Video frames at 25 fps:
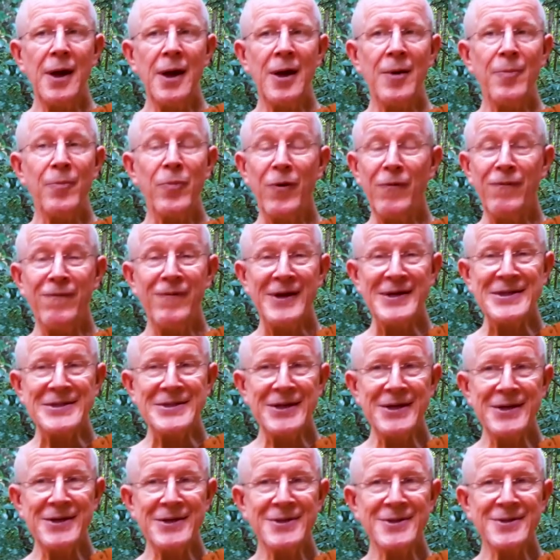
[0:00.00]

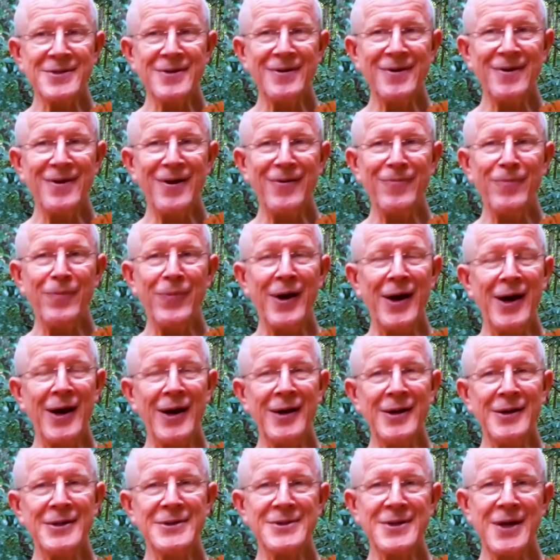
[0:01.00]
professors of
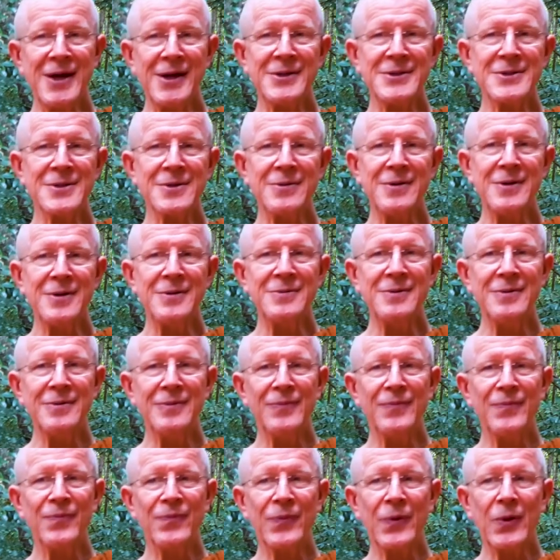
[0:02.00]
Pali Sanskrit
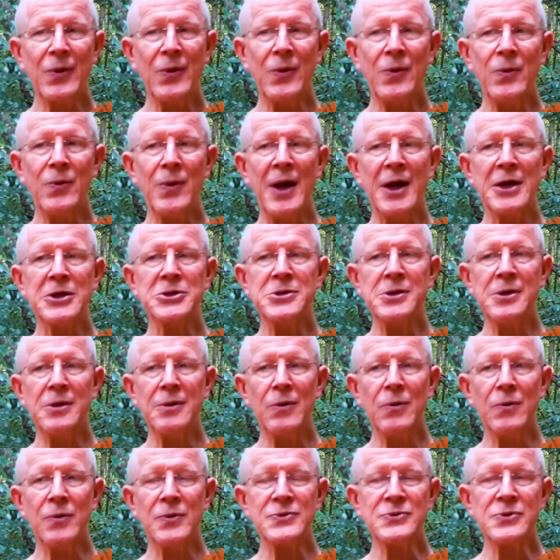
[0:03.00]
who actually
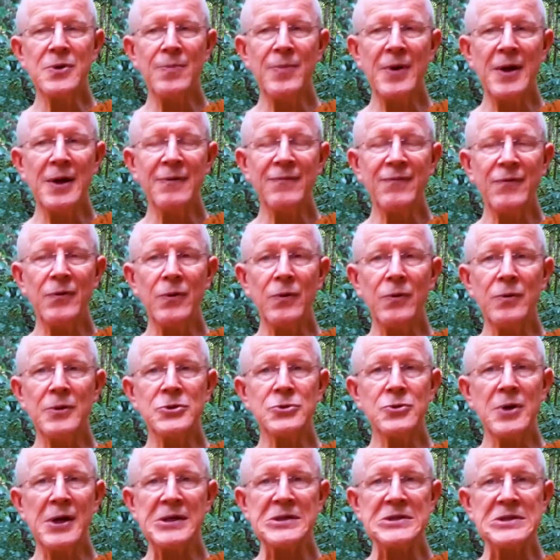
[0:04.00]
also make very good
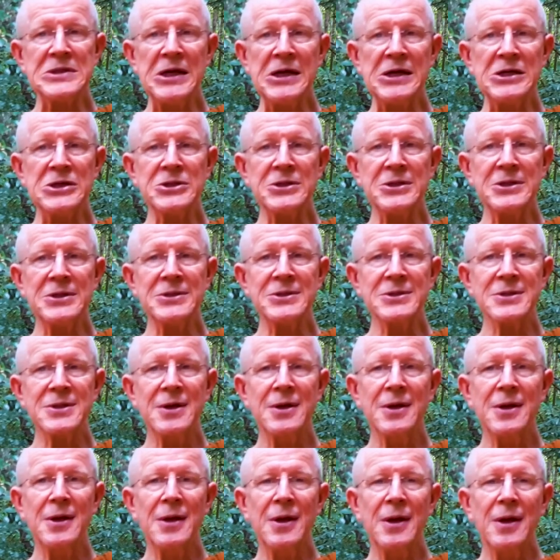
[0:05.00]
translations.
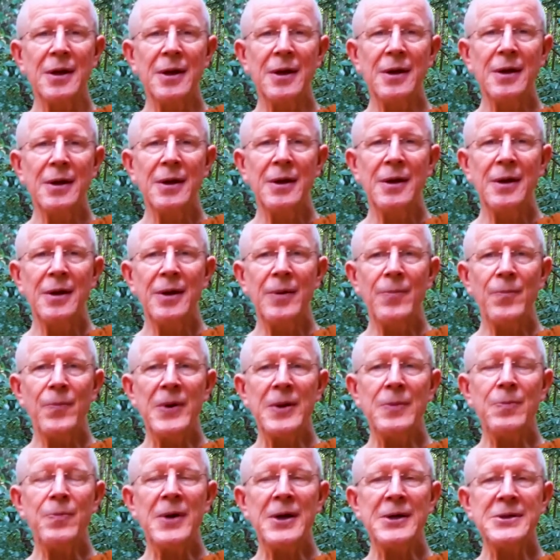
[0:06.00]

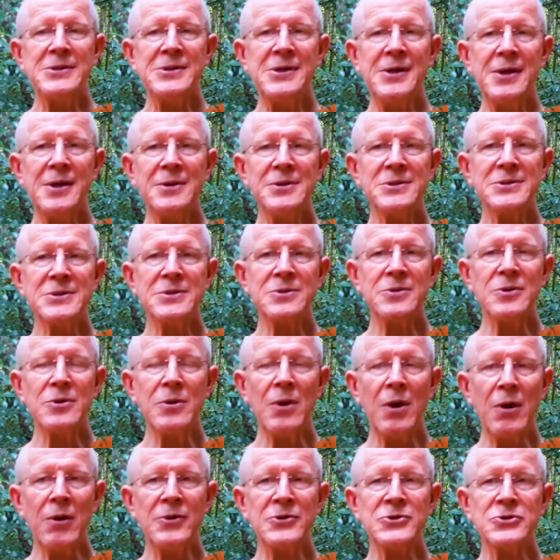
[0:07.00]
But Bhante's
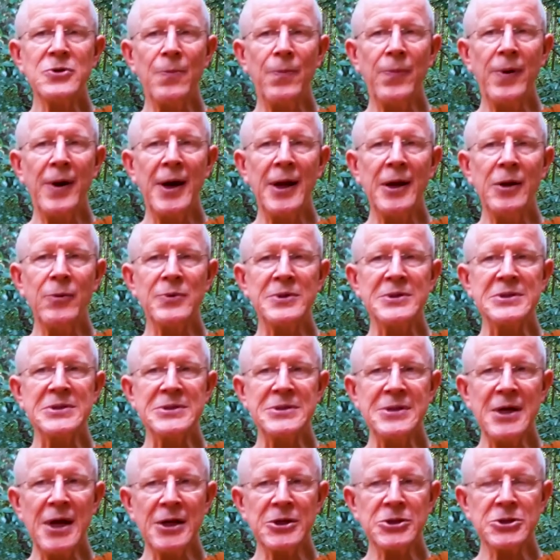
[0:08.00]
knowledge of Pali was
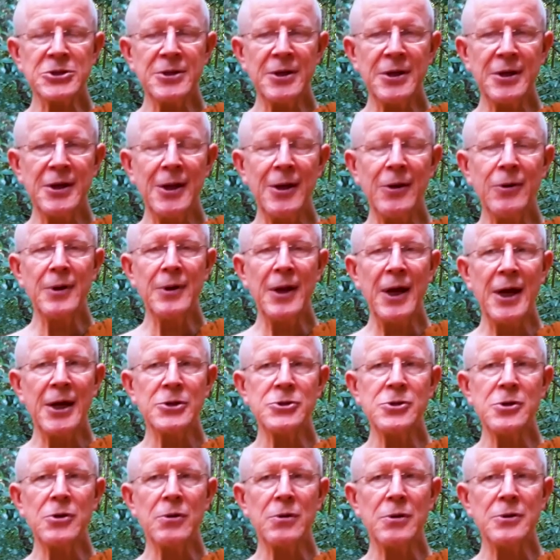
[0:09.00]
such that he
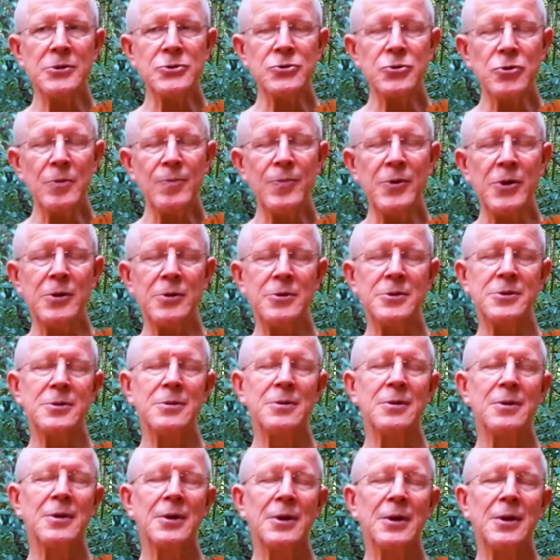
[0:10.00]
actually contribute
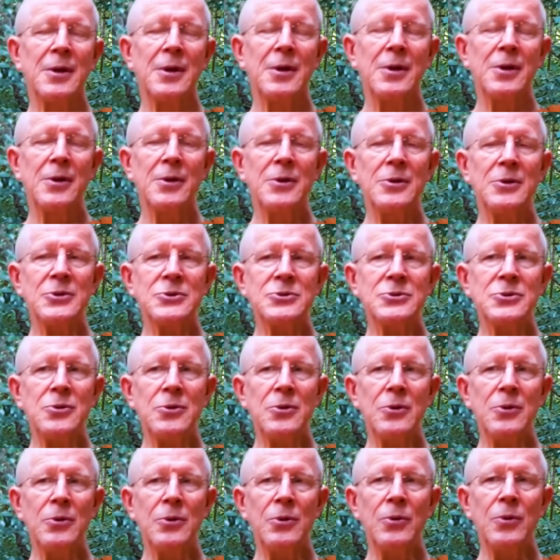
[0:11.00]

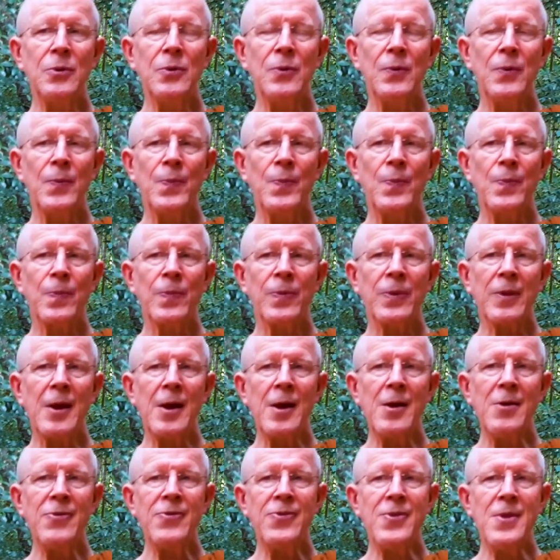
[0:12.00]
to
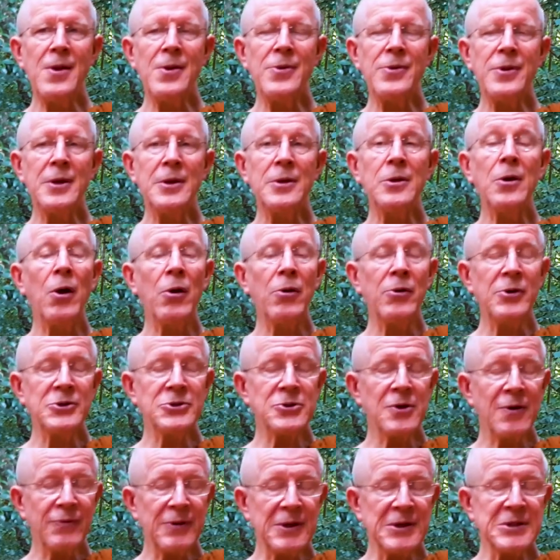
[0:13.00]
the knowledge
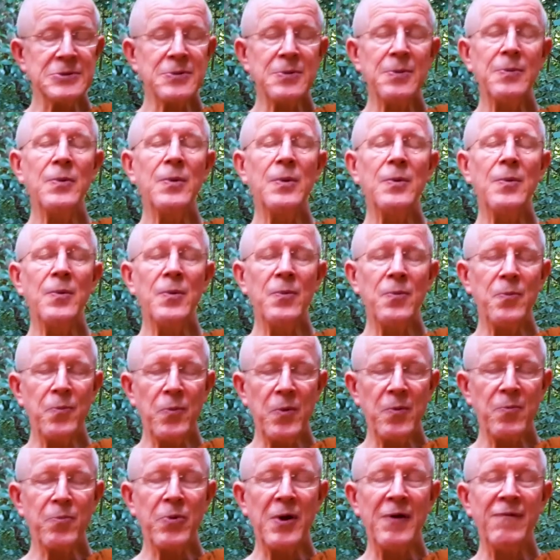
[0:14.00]
of these
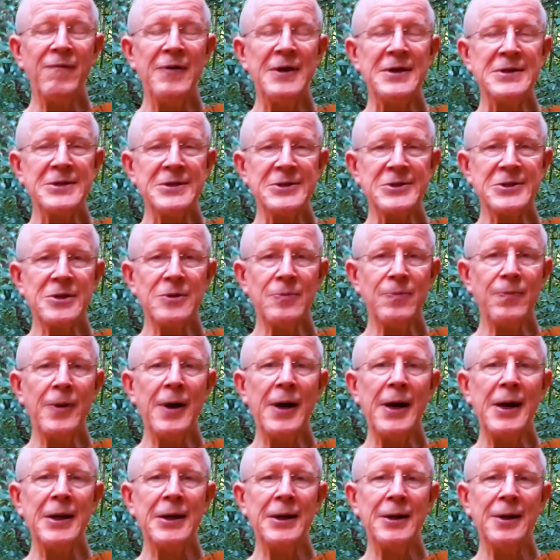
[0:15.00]
professors in
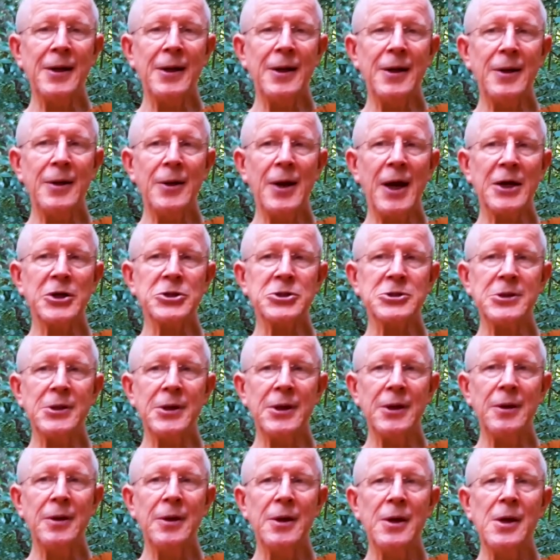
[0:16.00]
Pali. He
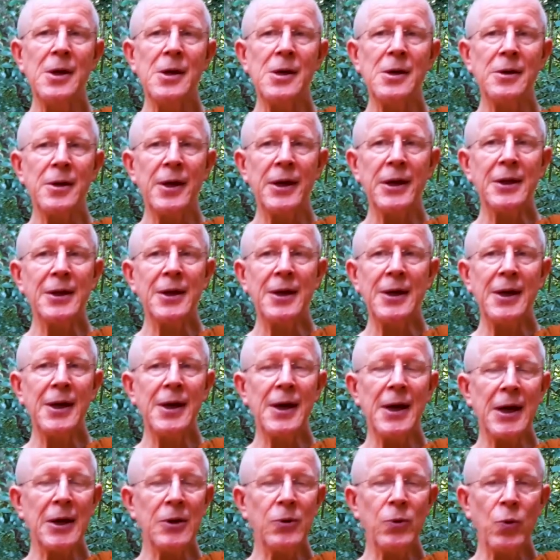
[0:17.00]
actually, like
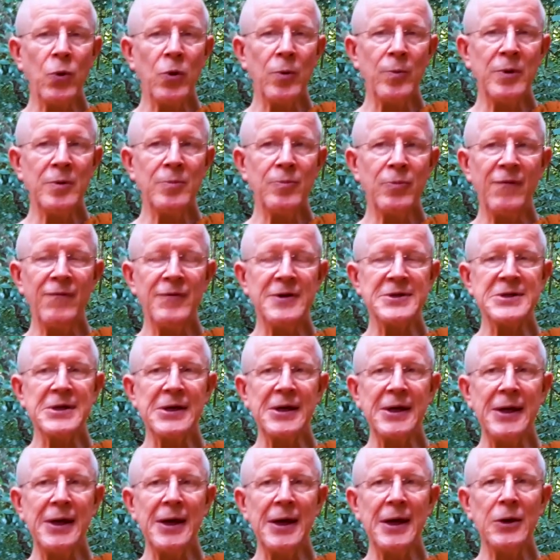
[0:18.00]
K.R. Norman, Professor
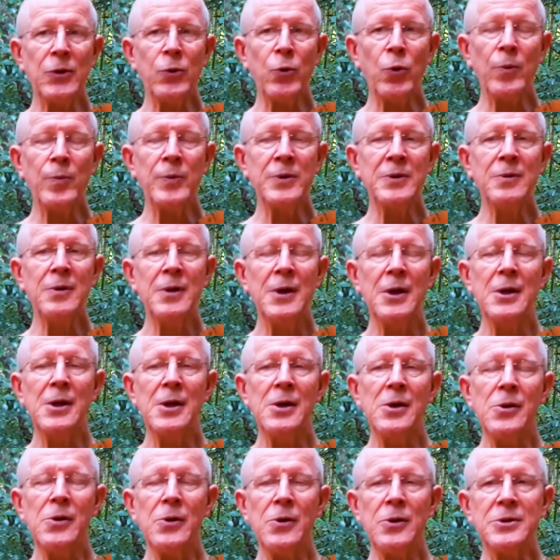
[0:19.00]
K.R. Norman,
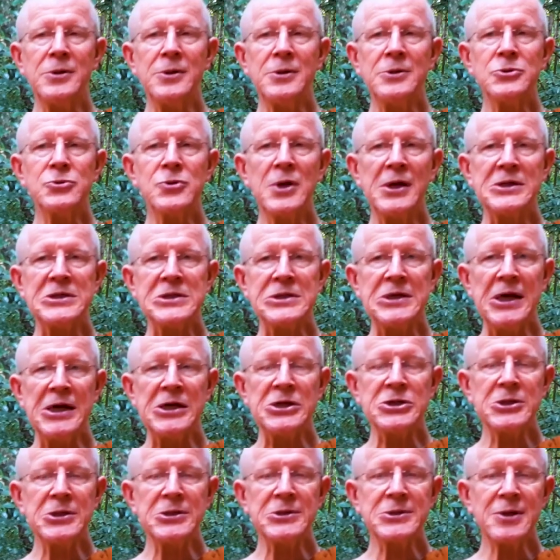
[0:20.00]
who did
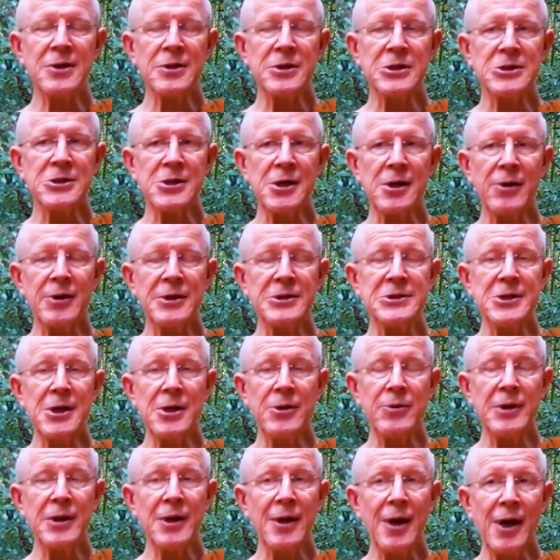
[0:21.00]
translations of the Tera
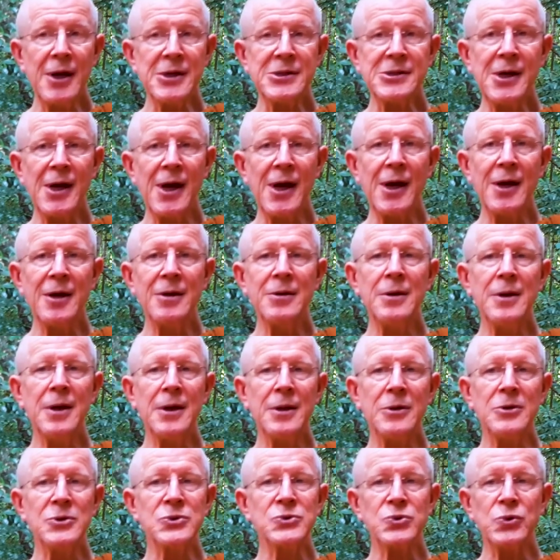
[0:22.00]
Gatha
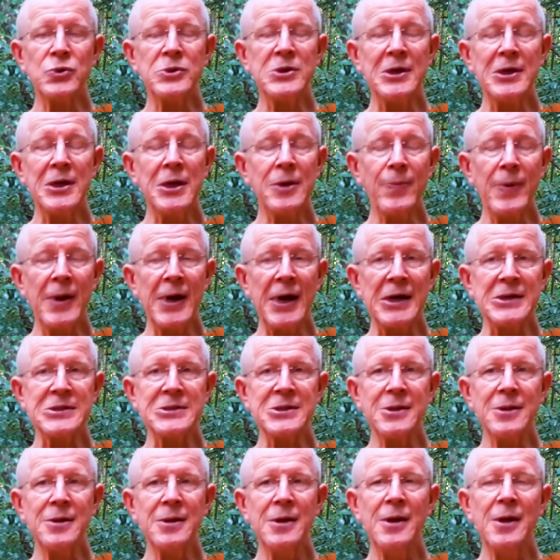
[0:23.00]
and the Suti
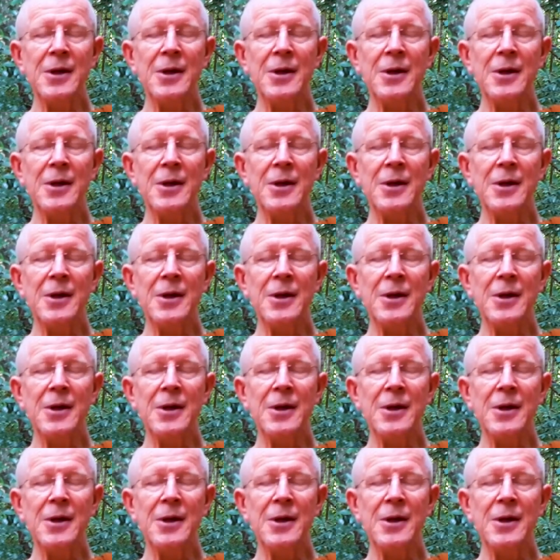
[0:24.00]
Nipata,